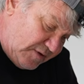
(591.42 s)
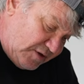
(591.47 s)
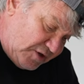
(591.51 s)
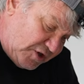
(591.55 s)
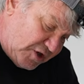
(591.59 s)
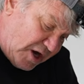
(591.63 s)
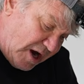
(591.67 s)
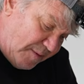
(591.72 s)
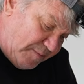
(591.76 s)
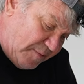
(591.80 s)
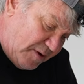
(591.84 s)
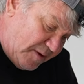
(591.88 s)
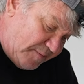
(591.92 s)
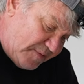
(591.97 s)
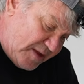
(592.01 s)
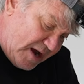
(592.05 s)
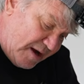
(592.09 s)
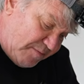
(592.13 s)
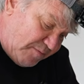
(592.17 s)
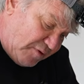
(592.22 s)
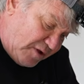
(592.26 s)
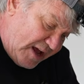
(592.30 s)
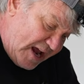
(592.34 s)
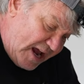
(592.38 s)
Chop up
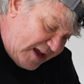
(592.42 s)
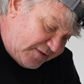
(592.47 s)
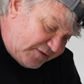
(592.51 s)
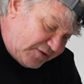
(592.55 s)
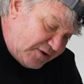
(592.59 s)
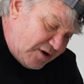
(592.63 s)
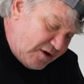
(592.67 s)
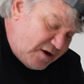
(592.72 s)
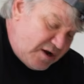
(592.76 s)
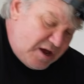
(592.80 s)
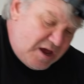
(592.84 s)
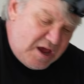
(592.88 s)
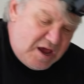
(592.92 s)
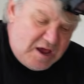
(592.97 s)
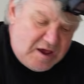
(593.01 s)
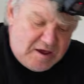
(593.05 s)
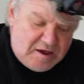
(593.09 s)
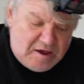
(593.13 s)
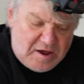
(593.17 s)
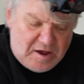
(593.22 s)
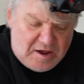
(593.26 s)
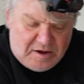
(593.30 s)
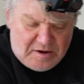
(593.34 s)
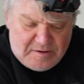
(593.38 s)
that plaster.
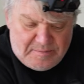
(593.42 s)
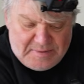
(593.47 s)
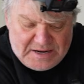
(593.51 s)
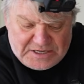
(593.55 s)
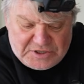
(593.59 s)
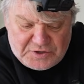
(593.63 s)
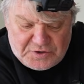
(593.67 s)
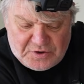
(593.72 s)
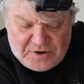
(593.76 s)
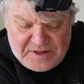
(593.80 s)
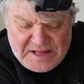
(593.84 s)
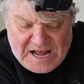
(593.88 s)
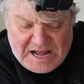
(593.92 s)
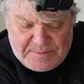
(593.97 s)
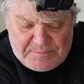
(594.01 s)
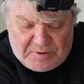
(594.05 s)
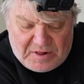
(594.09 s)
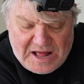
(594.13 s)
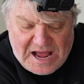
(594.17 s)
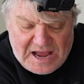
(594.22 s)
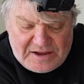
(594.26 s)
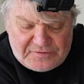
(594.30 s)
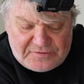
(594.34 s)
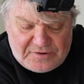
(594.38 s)
You make sure that
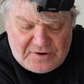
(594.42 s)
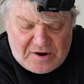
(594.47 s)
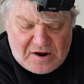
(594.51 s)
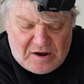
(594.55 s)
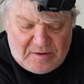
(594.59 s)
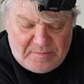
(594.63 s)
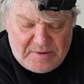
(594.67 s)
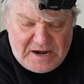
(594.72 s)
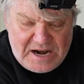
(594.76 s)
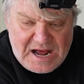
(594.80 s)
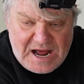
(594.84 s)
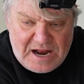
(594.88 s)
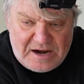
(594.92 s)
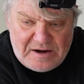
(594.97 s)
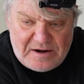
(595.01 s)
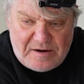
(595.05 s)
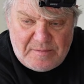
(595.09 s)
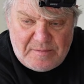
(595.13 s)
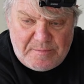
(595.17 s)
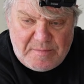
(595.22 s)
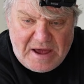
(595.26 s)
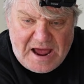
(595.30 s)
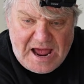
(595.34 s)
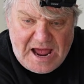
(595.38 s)
plaster coming out of
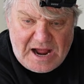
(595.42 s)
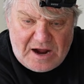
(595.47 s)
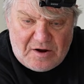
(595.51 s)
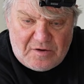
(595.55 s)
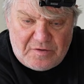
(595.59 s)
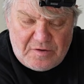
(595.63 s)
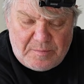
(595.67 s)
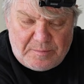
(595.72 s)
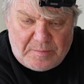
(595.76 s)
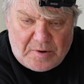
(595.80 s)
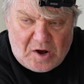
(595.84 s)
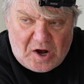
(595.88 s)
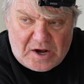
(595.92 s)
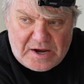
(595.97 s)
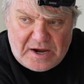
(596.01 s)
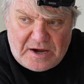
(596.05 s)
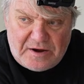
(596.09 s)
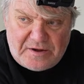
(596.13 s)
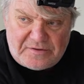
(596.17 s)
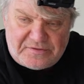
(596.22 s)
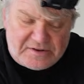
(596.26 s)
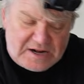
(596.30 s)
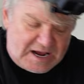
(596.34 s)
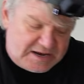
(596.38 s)
the bag or the bucket
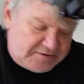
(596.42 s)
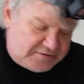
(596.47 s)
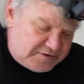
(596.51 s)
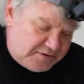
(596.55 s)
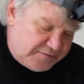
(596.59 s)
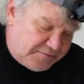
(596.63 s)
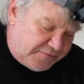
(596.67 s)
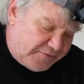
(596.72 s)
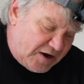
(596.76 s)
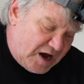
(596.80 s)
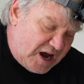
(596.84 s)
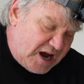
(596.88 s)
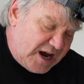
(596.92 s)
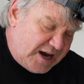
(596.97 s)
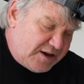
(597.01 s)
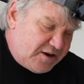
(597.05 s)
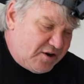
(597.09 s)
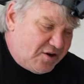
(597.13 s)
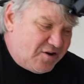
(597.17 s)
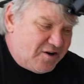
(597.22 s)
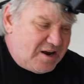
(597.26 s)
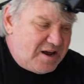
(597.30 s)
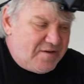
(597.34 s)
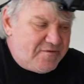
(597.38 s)
is nice and fine. You
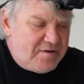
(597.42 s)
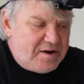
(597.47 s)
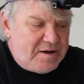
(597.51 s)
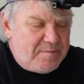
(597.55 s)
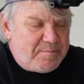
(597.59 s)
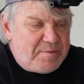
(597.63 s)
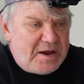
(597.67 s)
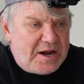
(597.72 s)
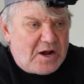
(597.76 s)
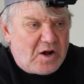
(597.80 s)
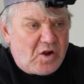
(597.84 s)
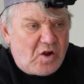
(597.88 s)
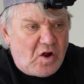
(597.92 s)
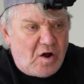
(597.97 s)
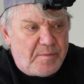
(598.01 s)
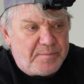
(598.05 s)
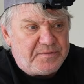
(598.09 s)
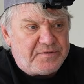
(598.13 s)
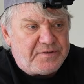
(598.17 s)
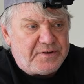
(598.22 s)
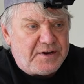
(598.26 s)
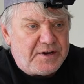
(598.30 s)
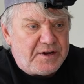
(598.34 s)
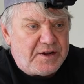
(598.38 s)
don't have any big
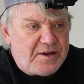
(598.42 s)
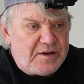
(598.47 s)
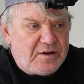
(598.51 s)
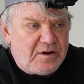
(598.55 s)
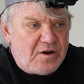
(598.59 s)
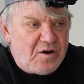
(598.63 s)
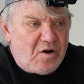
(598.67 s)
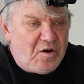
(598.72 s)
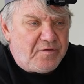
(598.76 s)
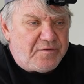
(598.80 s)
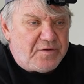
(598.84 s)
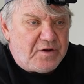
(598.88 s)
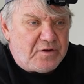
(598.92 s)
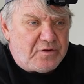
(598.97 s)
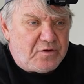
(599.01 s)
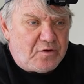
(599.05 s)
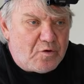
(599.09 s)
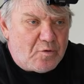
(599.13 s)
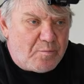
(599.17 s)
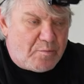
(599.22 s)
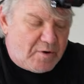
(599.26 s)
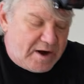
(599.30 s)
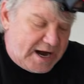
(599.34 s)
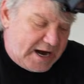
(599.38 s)
clumps in it. You know, if you
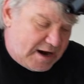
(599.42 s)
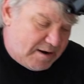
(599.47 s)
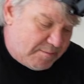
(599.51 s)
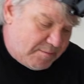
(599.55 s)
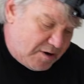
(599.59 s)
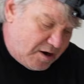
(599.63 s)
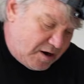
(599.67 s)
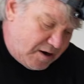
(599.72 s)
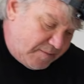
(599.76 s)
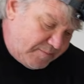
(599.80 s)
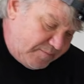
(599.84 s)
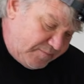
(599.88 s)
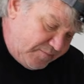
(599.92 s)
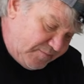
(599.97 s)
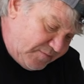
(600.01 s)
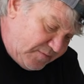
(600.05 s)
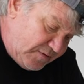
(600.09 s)
do, break them up.